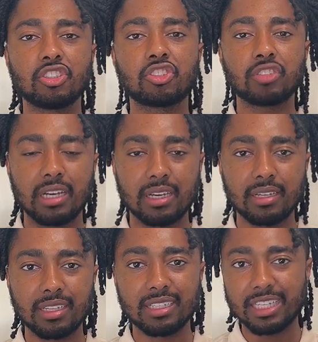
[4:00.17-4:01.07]

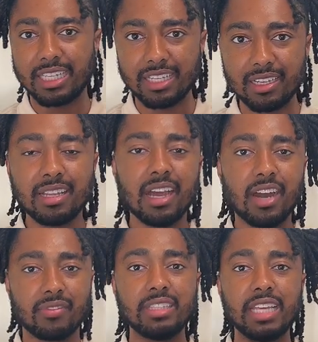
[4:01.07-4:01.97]
the cleaning
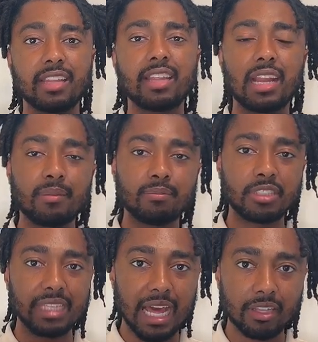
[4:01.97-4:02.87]
of the data that I'm
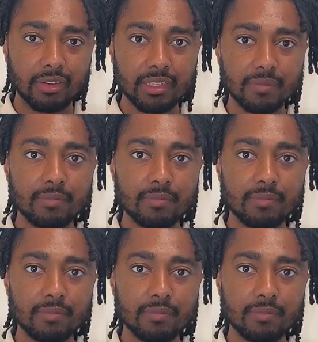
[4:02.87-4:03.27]
gathering,